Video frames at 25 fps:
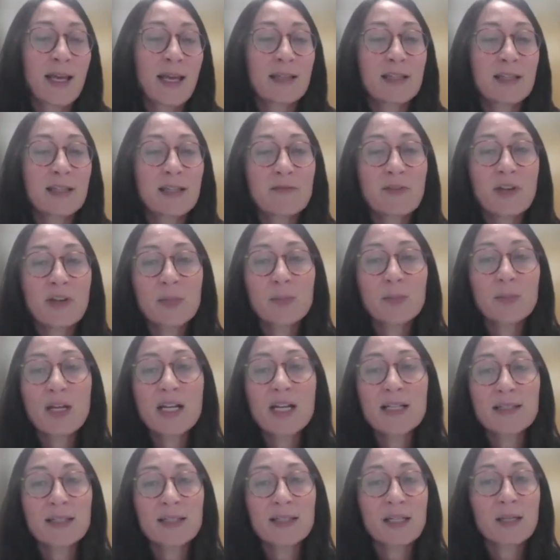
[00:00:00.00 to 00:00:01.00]
And the
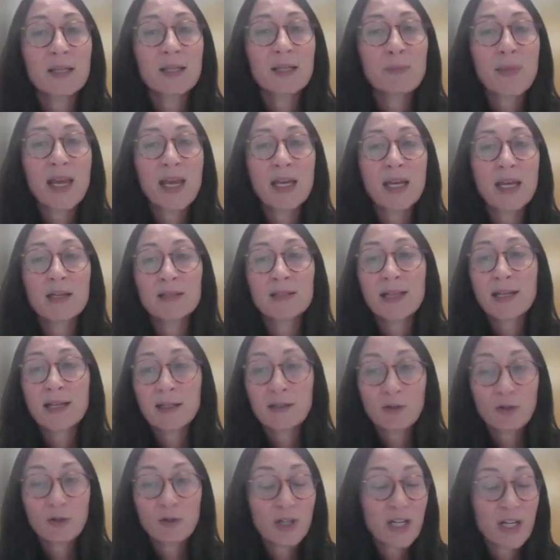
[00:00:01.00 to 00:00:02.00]
variability can make
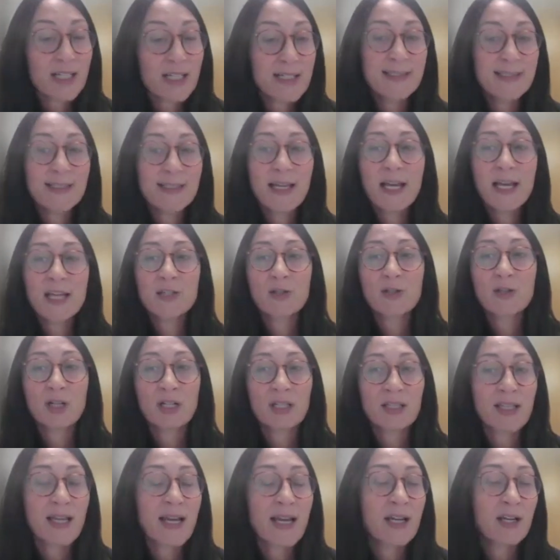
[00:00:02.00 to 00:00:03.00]
the localization
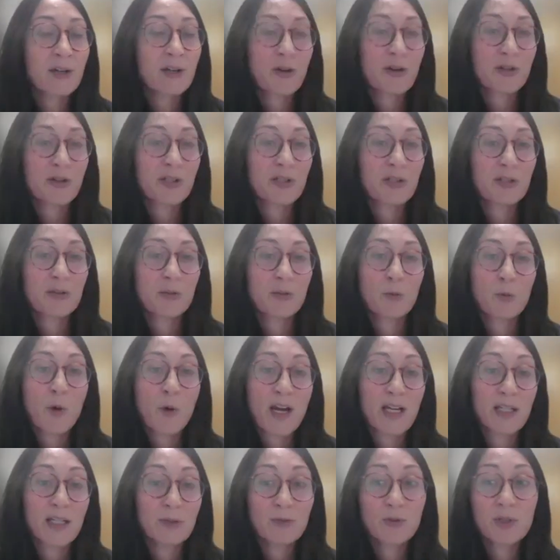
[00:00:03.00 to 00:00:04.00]
and diagnosis
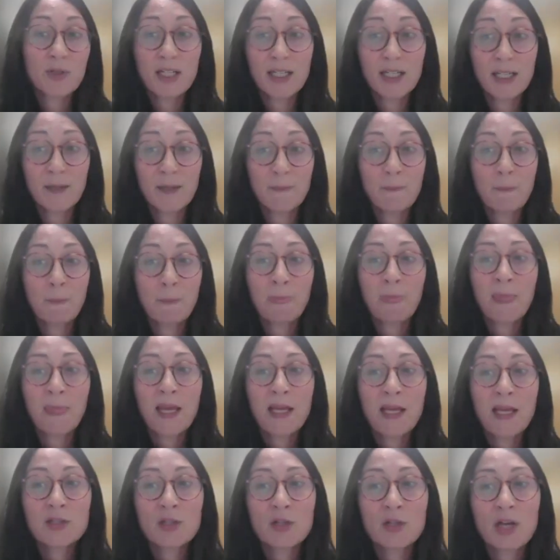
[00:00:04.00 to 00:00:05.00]
quite tricky.
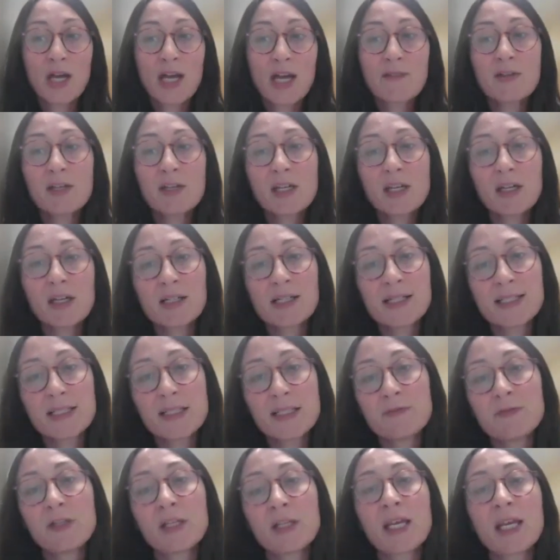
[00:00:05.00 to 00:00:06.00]
So having a
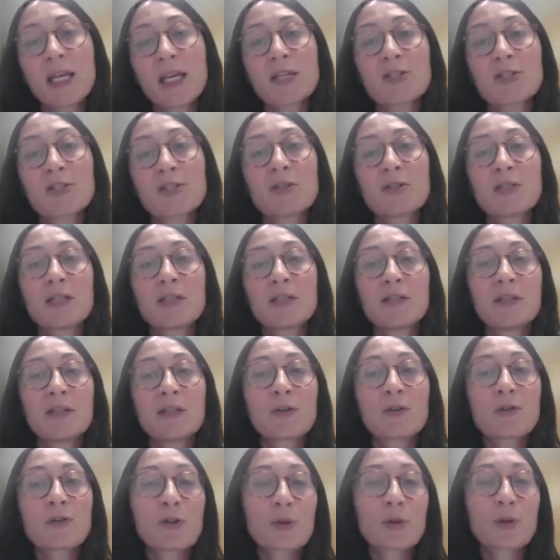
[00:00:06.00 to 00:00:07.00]
classification that
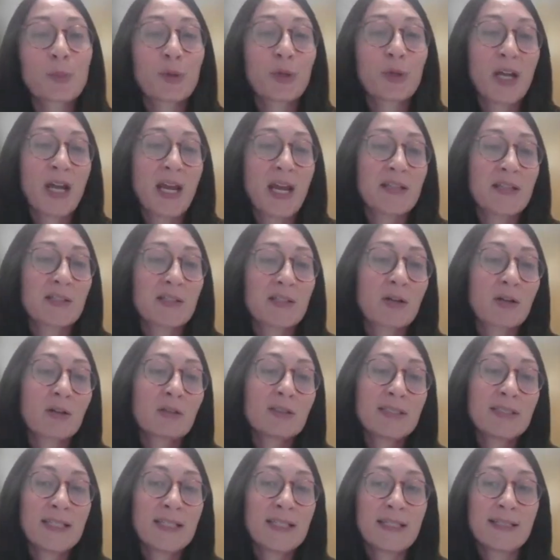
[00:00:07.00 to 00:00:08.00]
incorporates
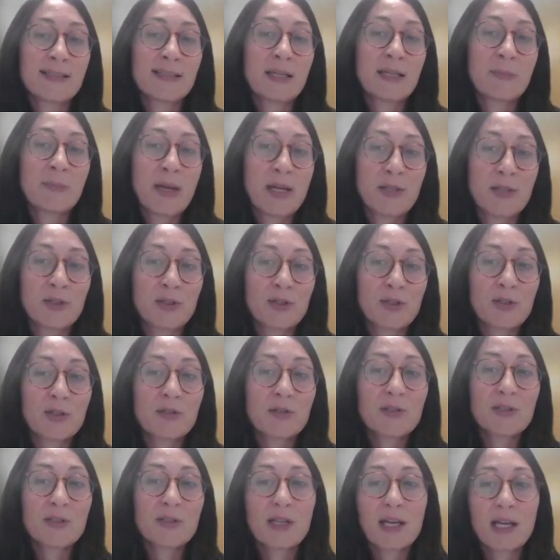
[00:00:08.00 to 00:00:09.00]
all these
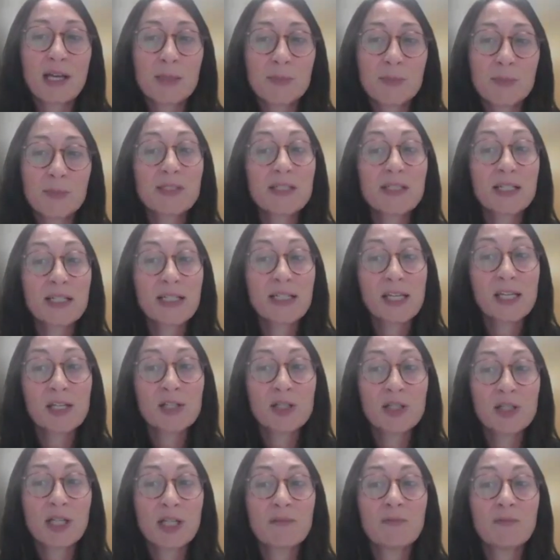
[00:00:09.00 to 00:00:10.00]
dimensions helps
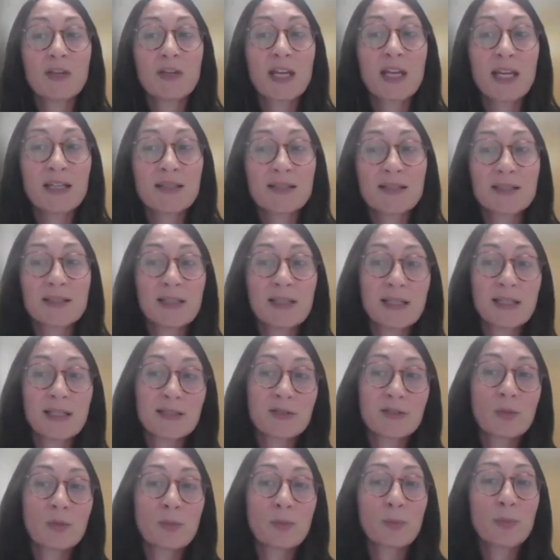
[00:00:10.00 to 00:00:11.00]
clinicians navigate
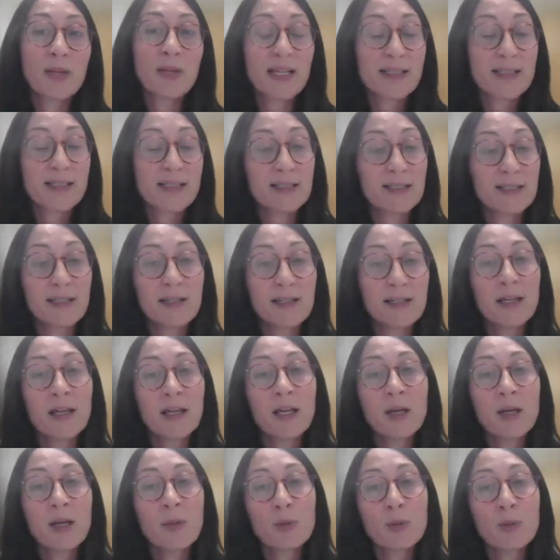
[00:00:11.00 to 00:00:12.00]
this complexity
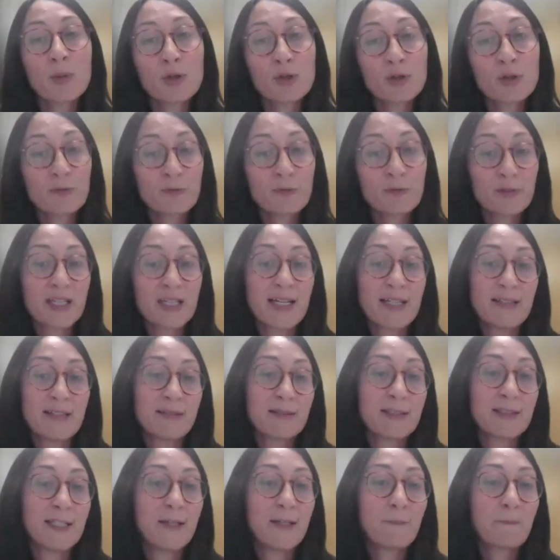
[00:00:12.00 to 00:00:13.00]
more
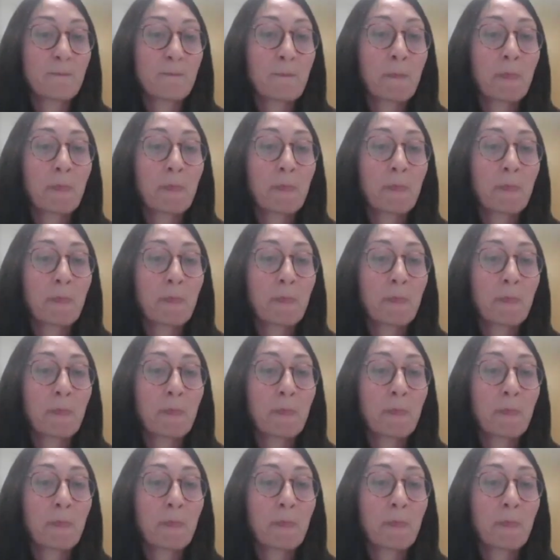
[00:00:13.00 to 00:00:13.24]
confidently.